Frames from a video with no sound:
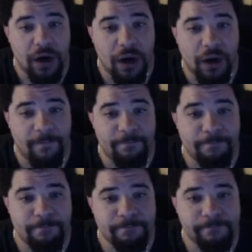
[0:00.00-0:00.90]

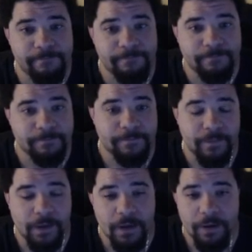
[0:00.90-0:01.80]
Um,
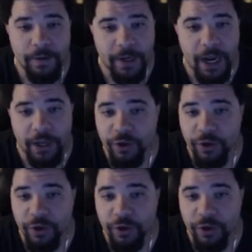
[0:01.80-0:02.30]
but yeah,